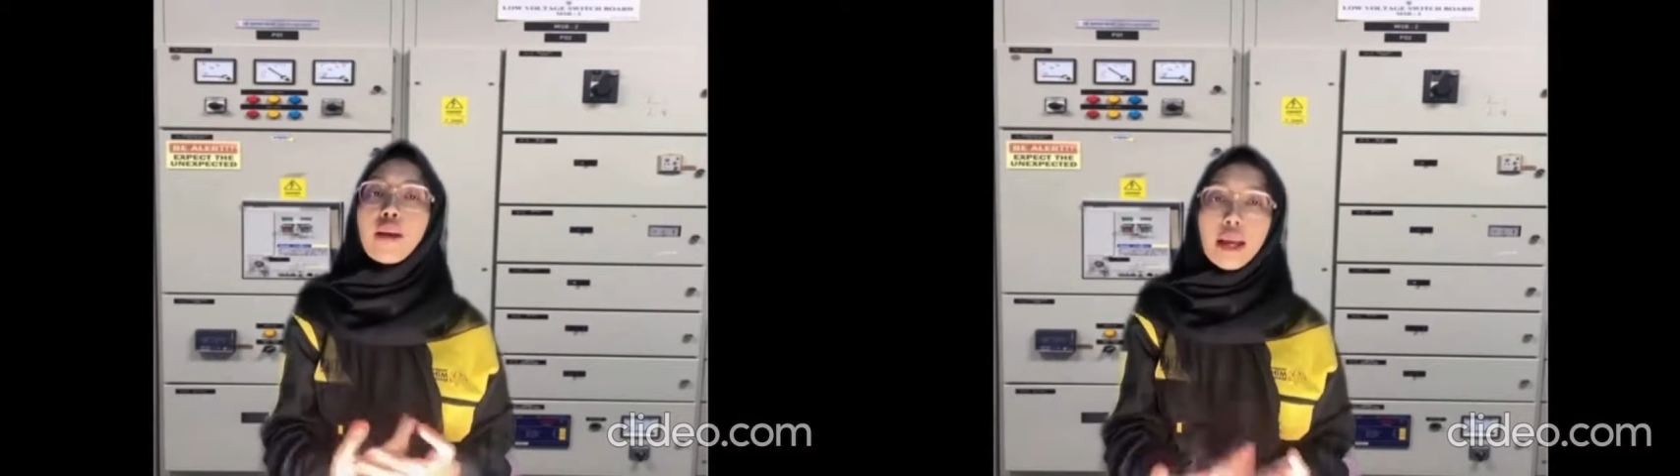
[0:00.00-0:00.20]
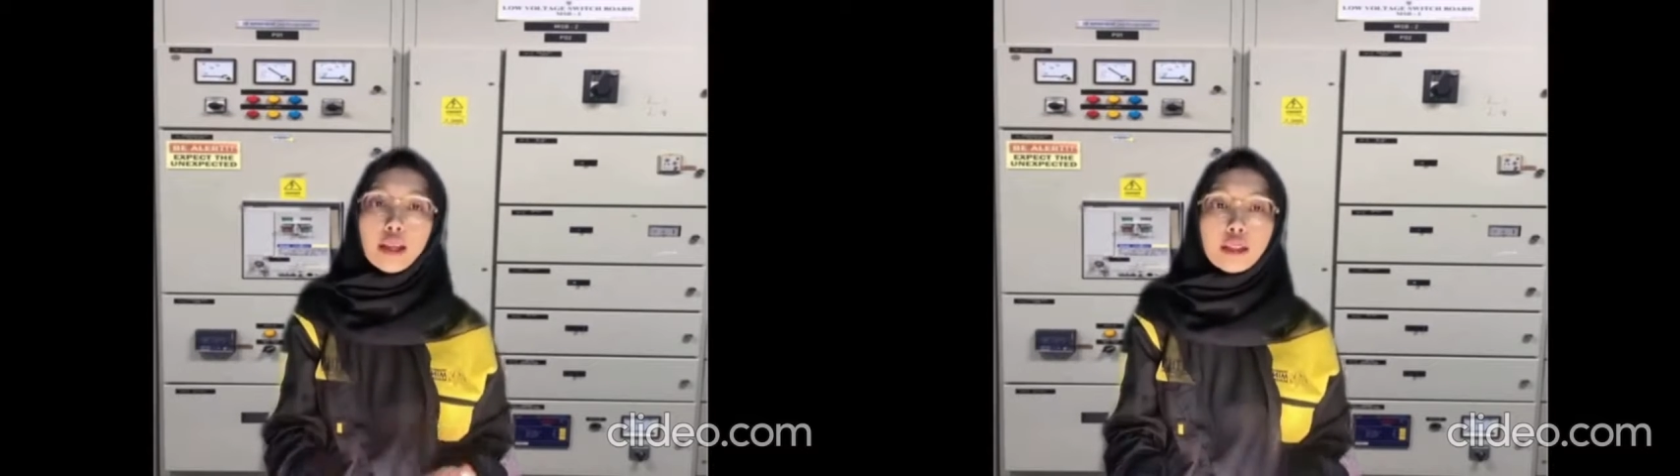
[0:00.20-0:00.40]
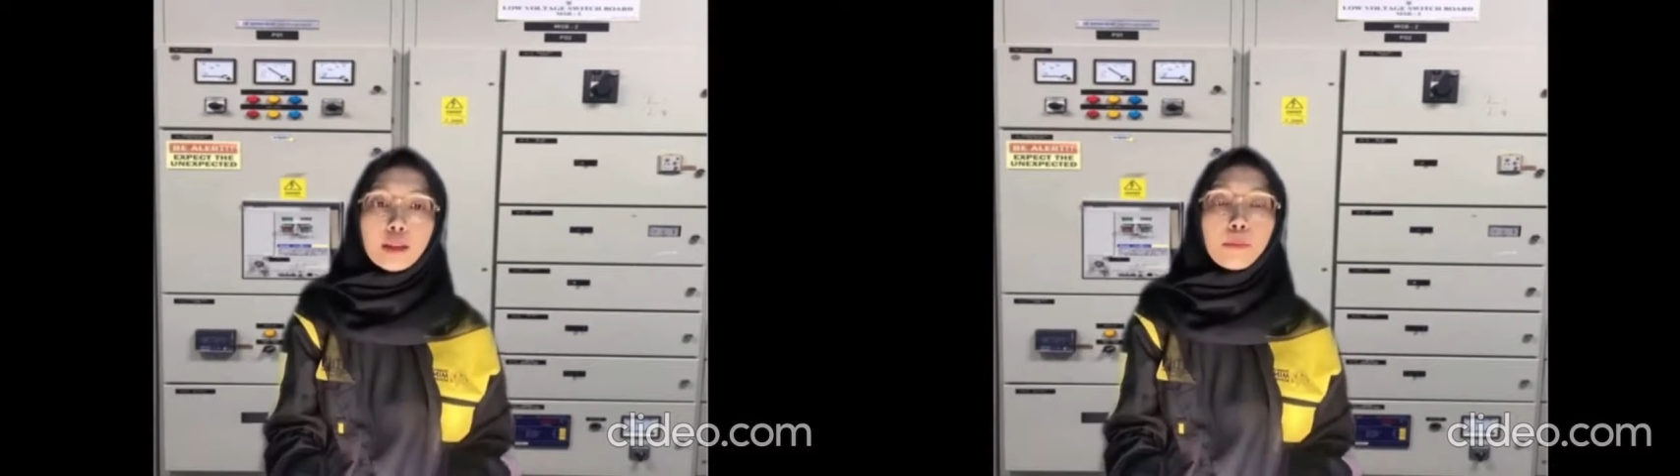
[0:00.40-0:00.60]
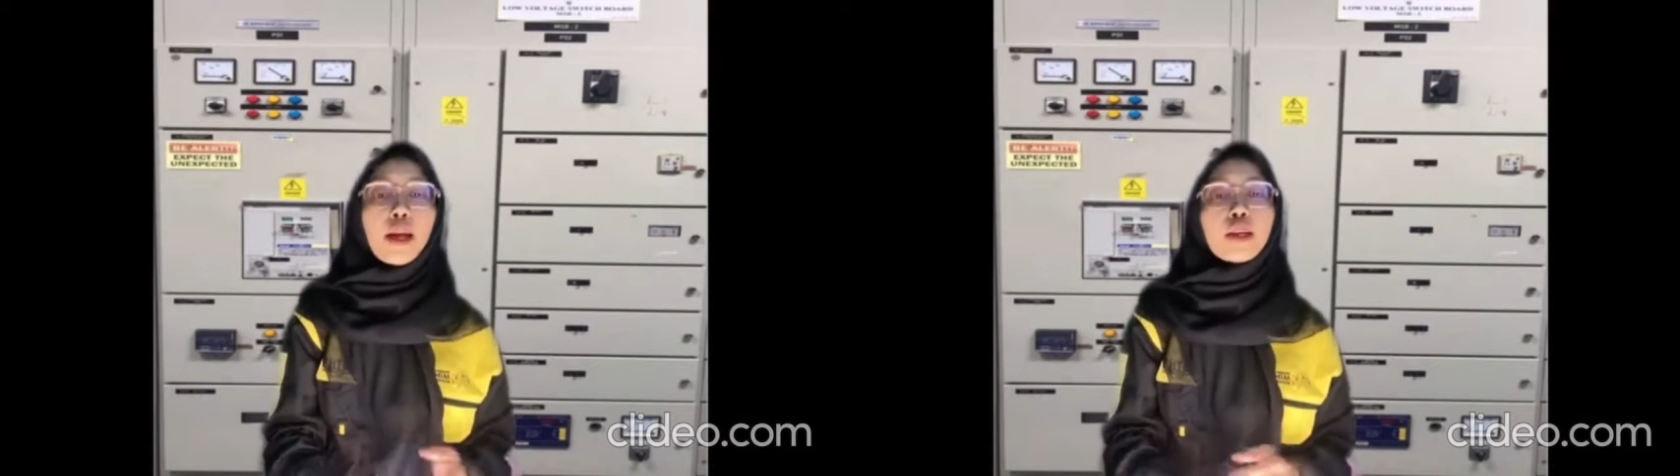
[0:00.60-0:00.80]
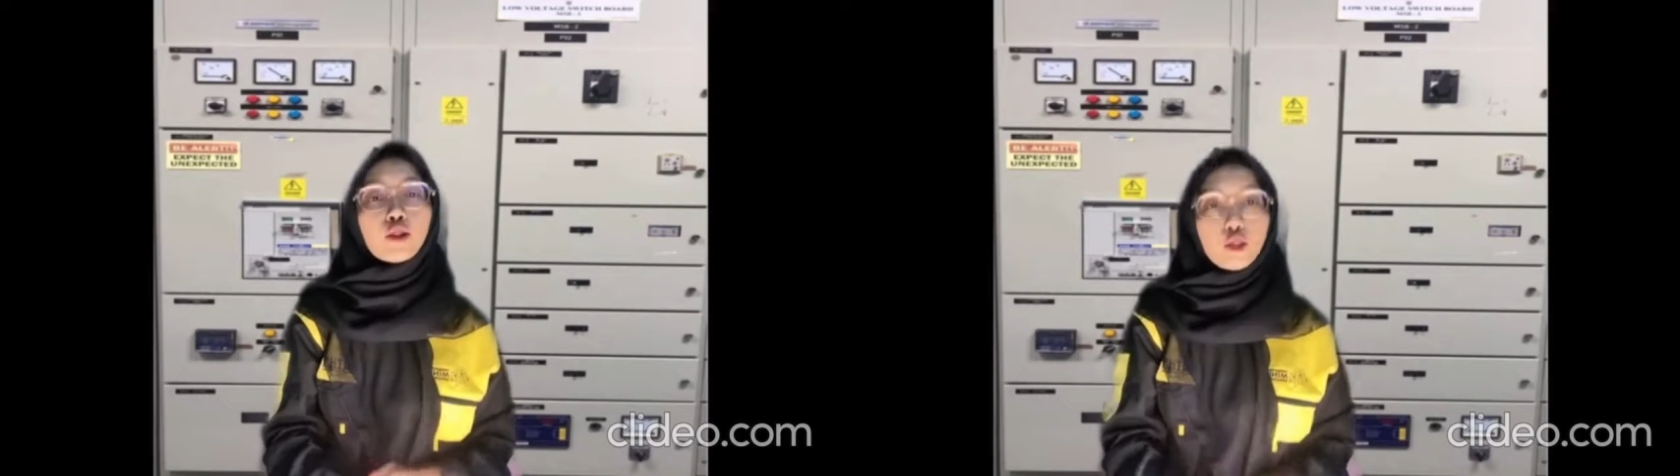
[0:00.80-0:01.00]
any
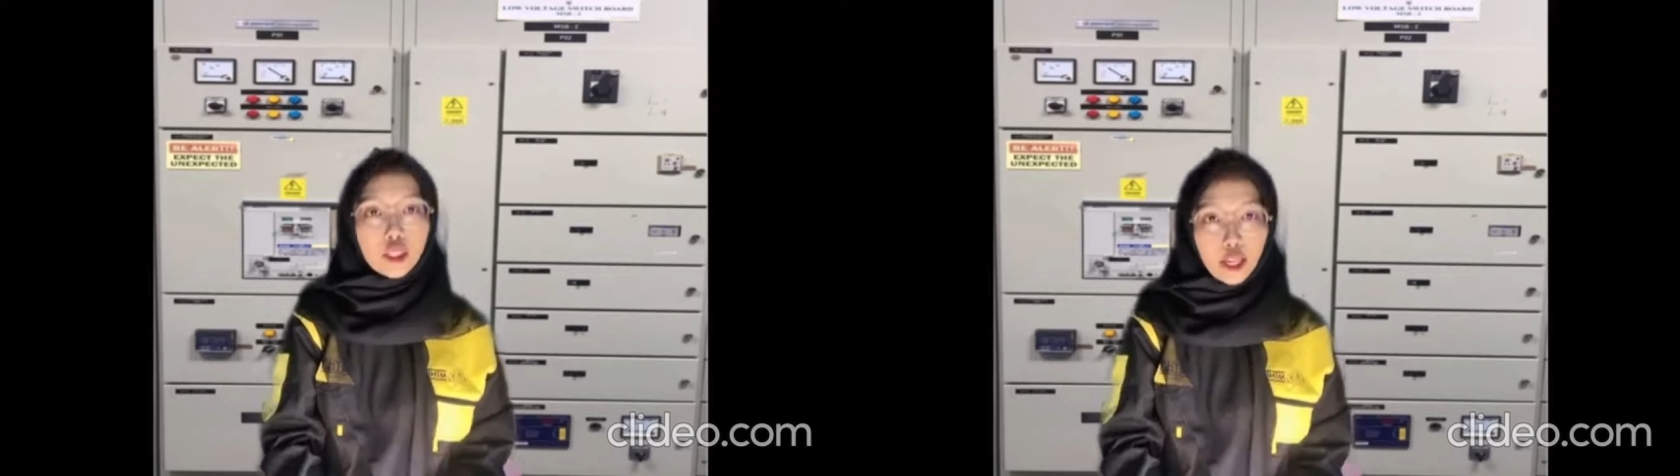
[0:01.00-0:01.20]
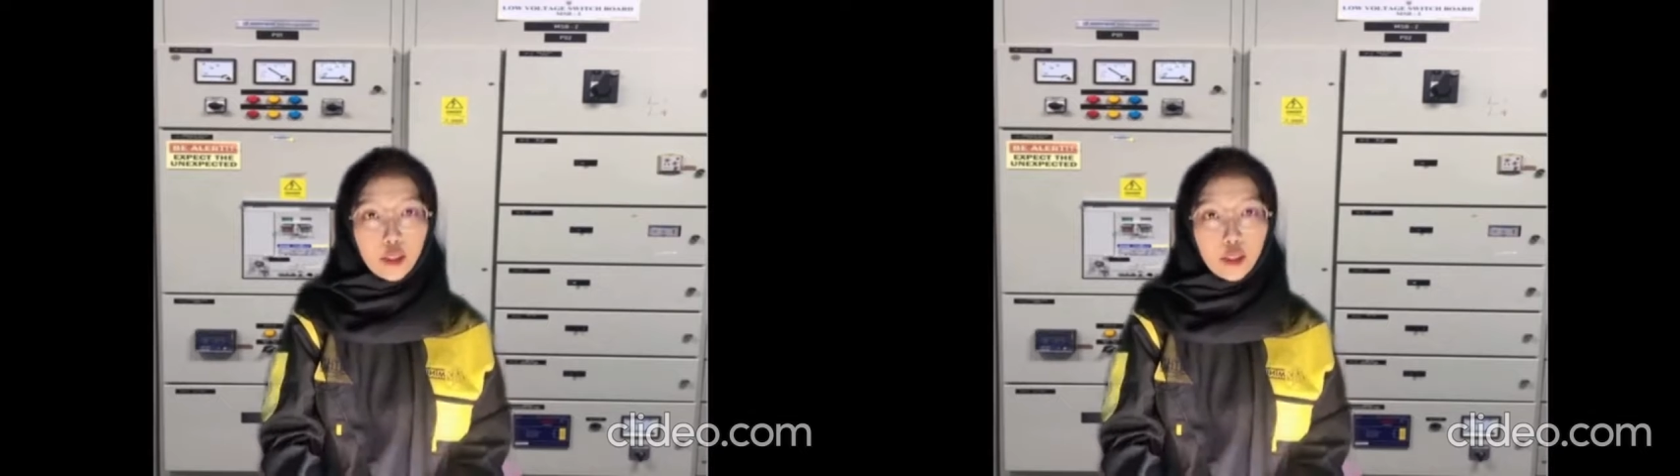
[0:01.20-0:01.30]
supply to the load.